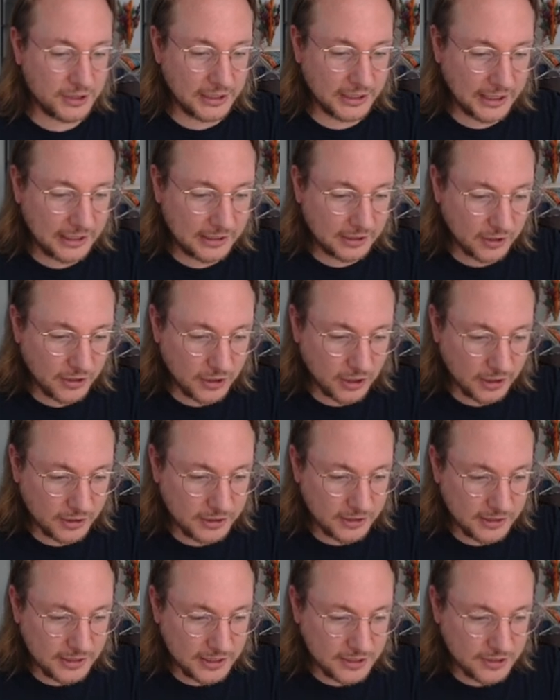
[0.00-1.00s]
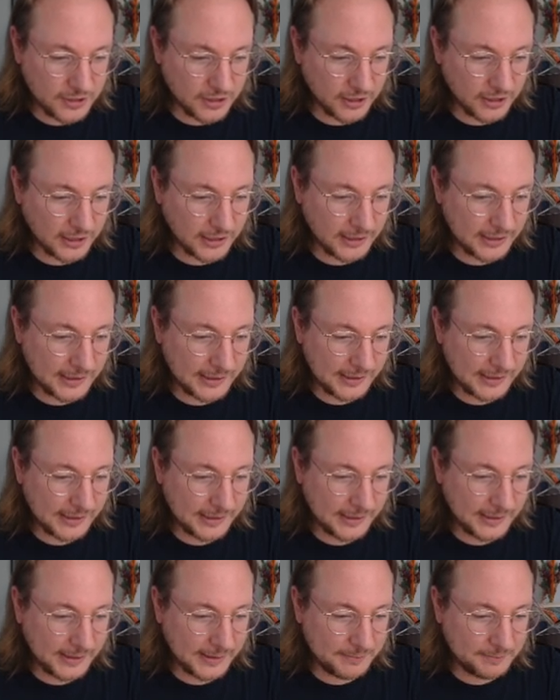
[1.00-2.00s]
Select a card to discard.
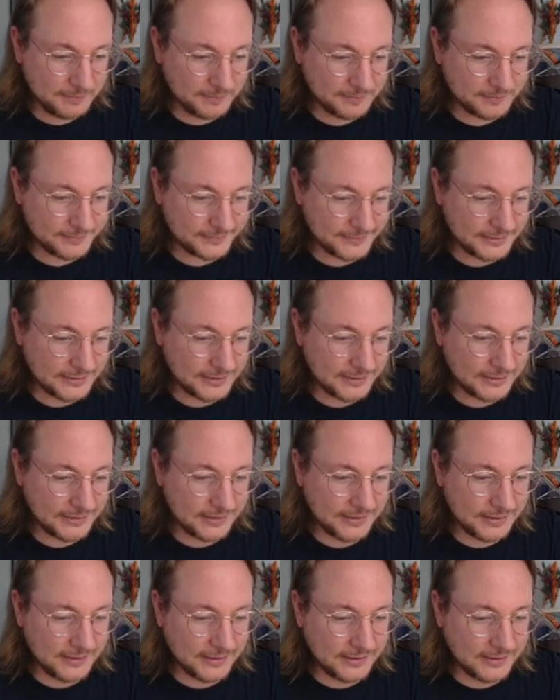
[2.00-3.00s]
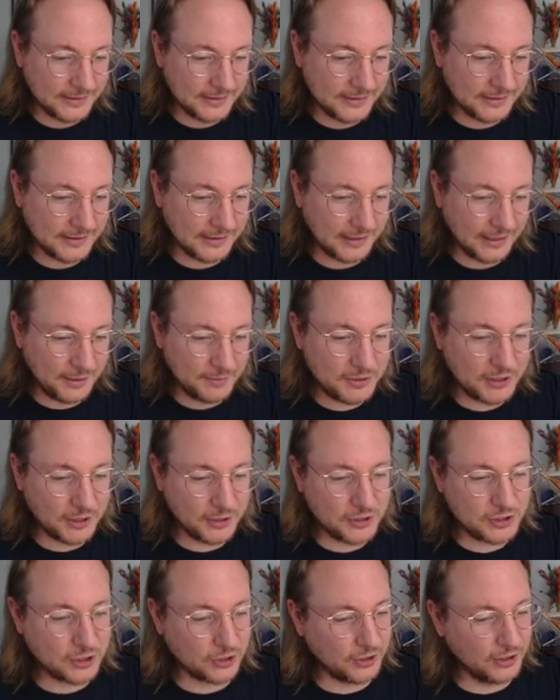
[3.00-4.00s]
Um, I'm so
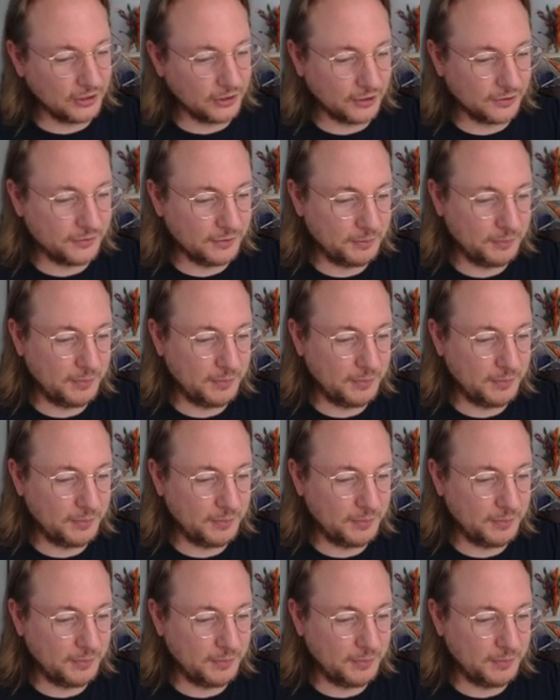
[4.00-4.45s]
sorry, Lord of the